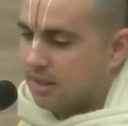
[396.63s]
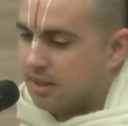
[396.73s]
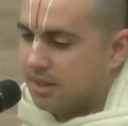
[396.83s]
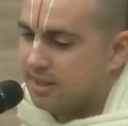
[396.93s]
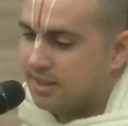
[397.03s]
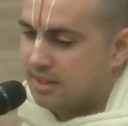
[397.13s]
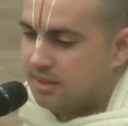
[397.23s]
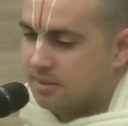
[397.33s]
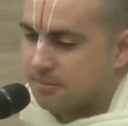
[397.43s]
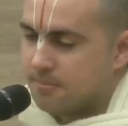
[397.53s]
and
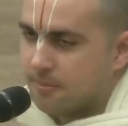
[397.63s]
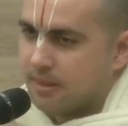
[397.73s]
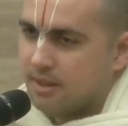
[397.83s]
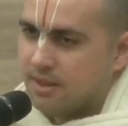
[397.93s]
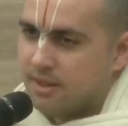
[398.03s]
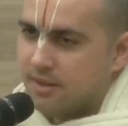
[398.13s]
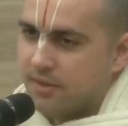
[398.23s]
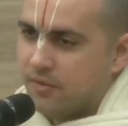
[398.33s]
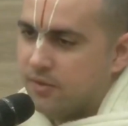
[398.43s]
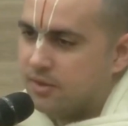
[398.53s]
then
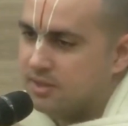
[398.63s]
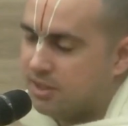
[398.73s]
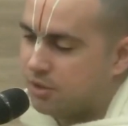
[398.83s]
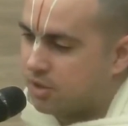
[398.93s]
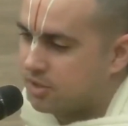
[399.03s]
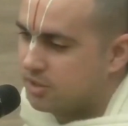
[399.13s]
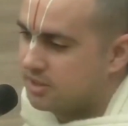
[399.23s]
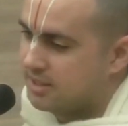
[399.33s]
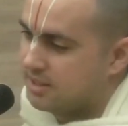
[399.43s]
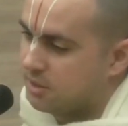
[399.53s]
the doctor
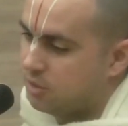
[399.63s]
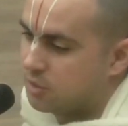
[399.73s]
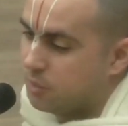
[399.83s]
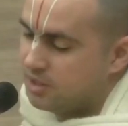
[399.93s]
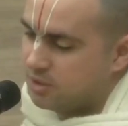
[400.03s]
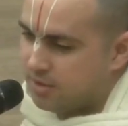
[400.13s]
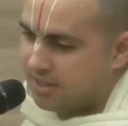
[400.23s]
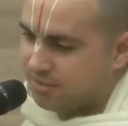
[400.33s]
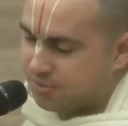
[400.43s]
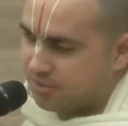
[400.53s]
said, look, we don't
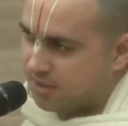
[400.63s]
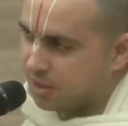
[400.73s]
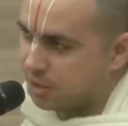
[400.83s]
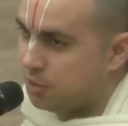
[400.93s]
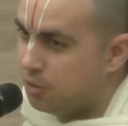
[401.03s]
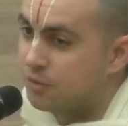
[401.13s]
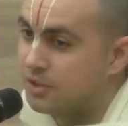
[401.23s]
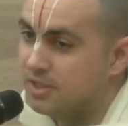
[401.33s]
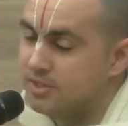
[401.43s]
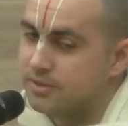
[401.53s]
have a cure for
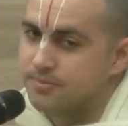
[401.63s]
this.